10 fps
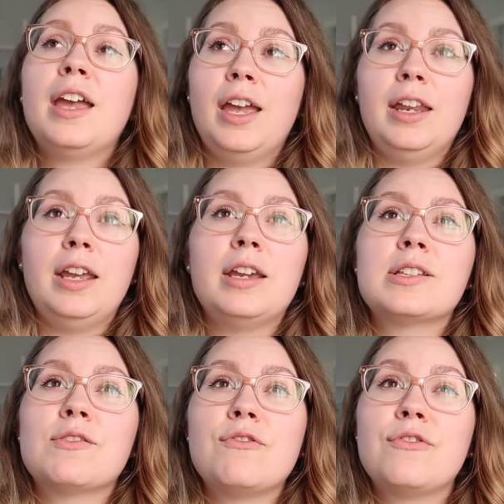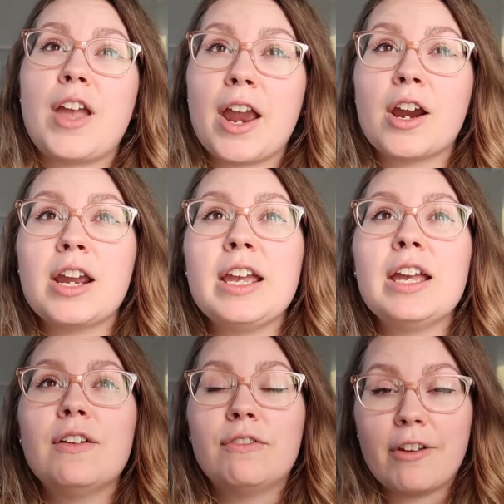It is
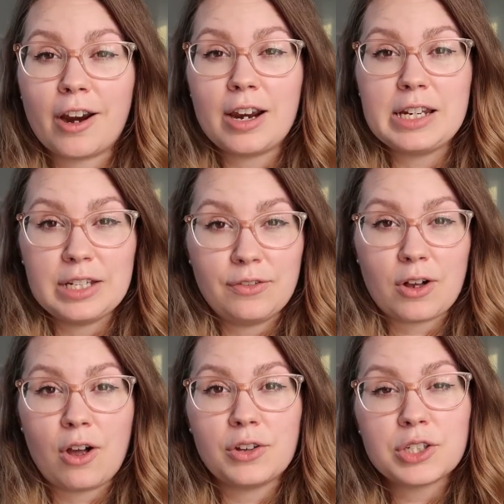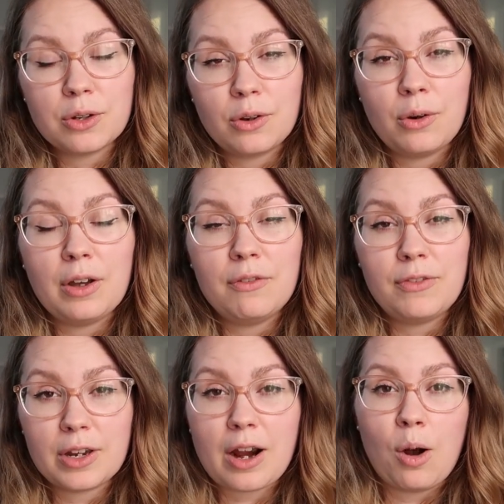very, very difficult to
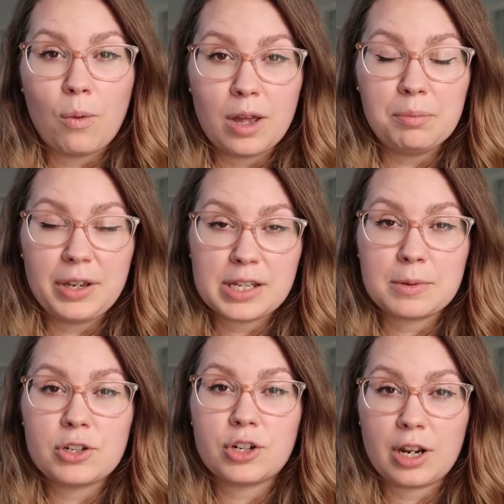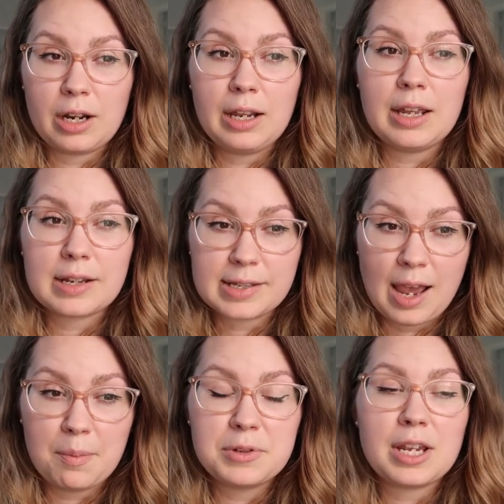figure out what placements you're gonna
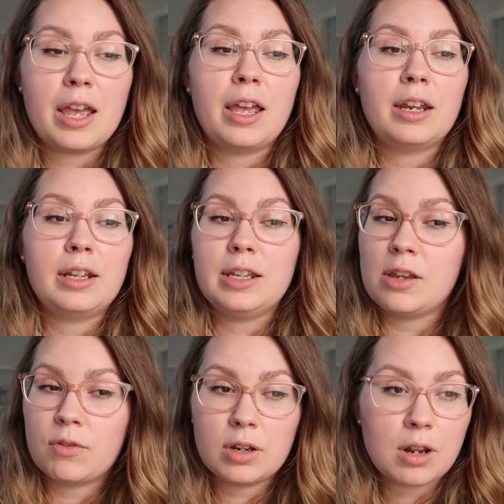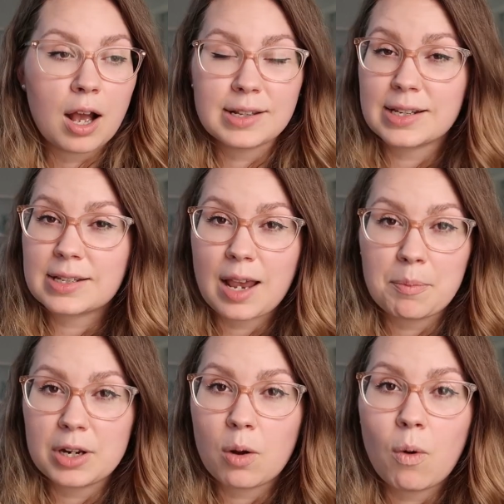accept. And even us
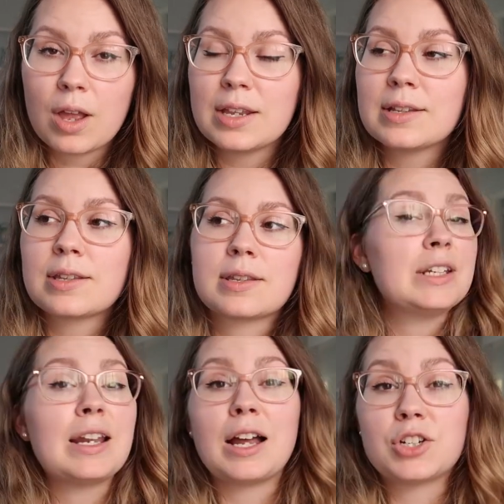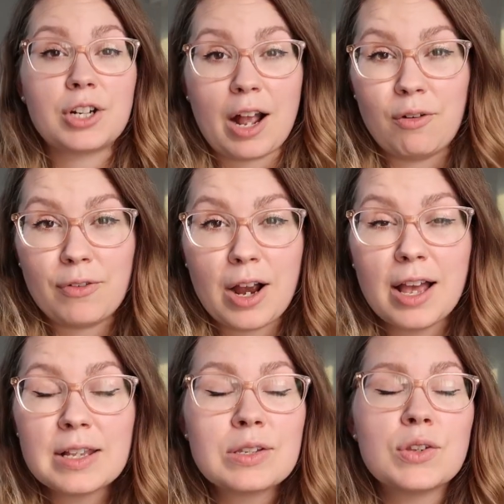accepting ones did not turn out for
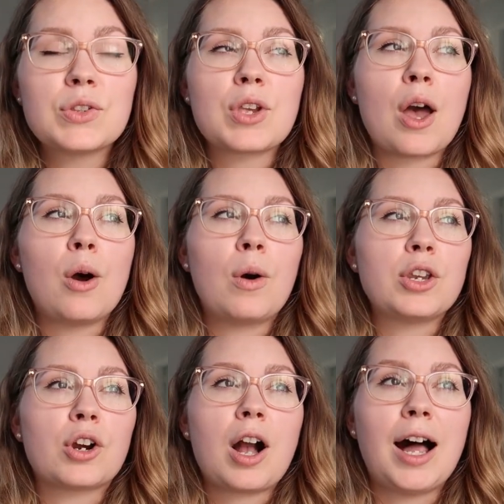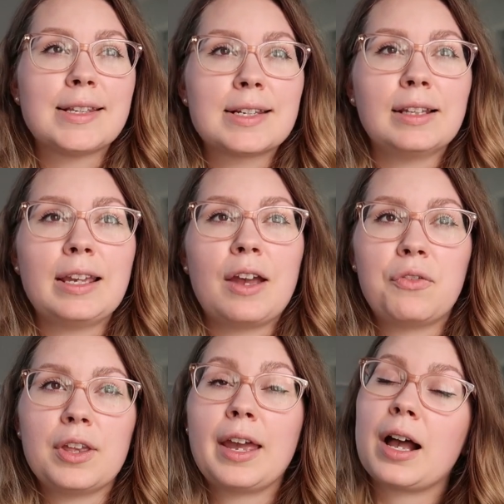us. So you're constantly, I
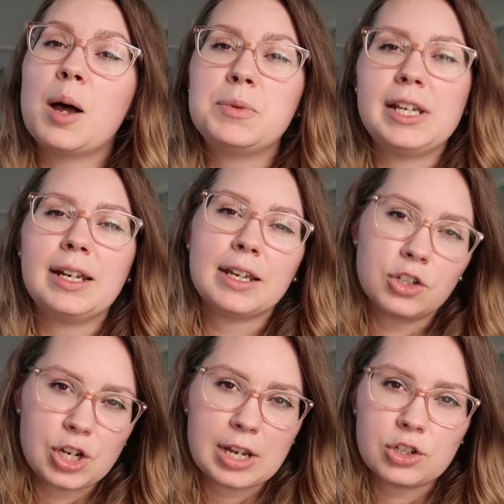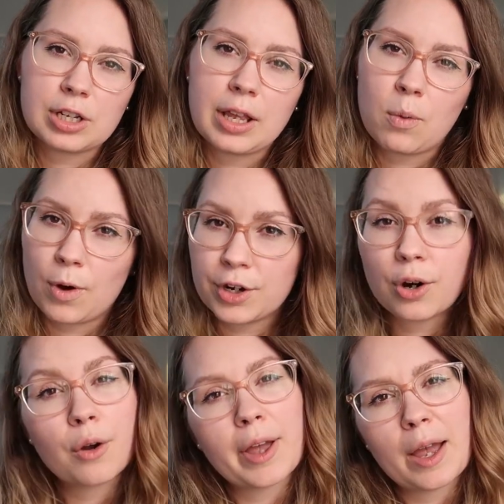feel like, updating and changing like what
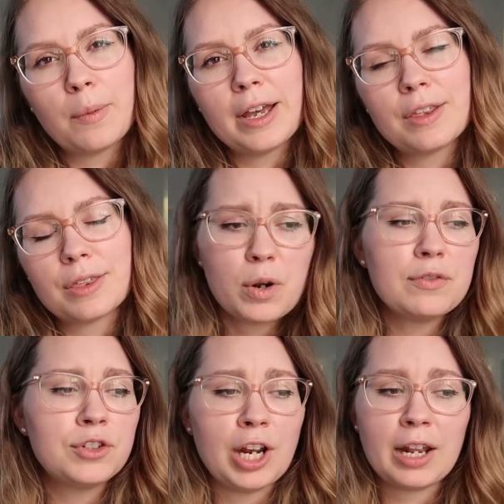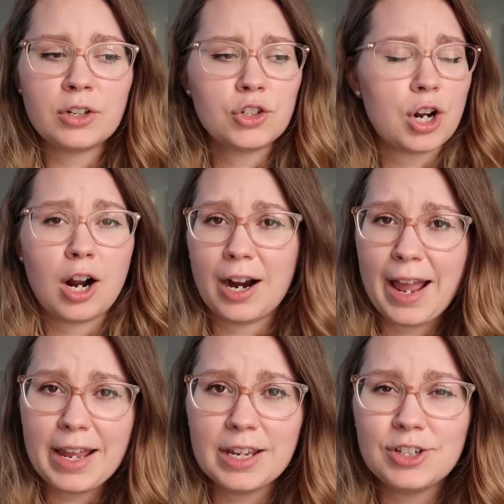you're okay with. We've changed our
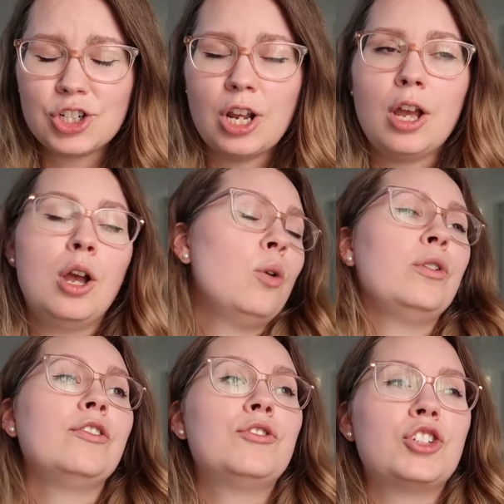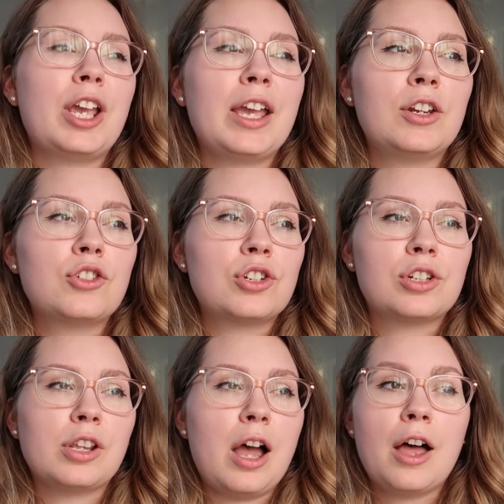age We've
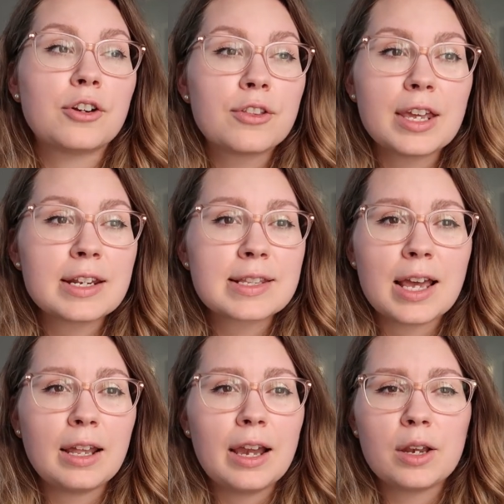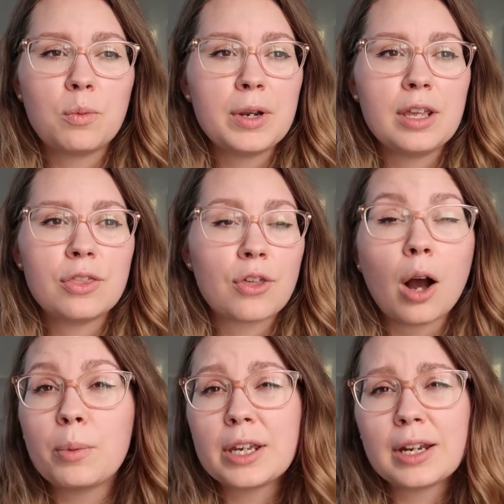changed other things that like we
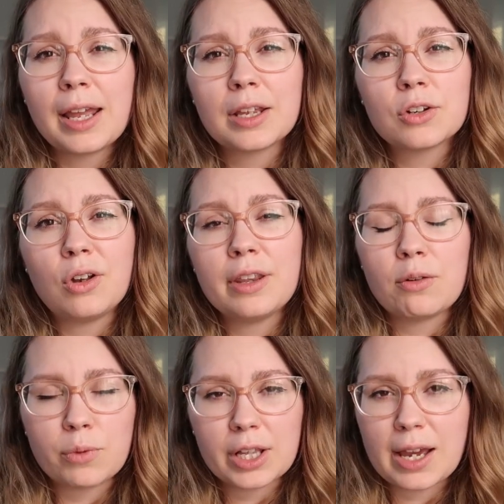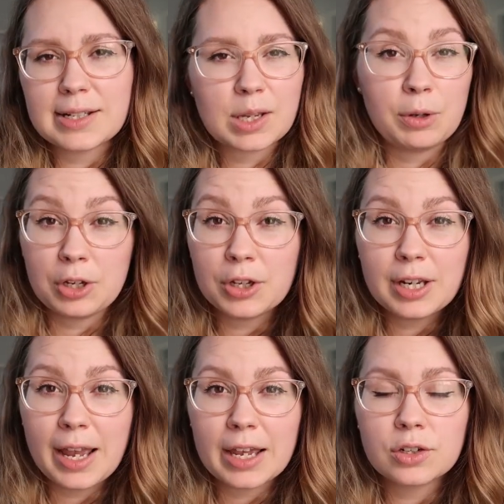thought we could handle and then realized that we
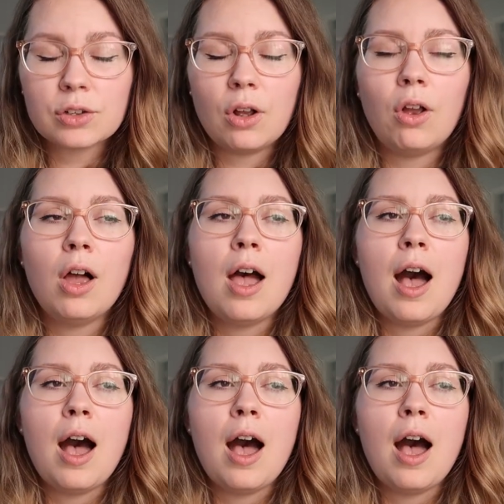couldn't handle.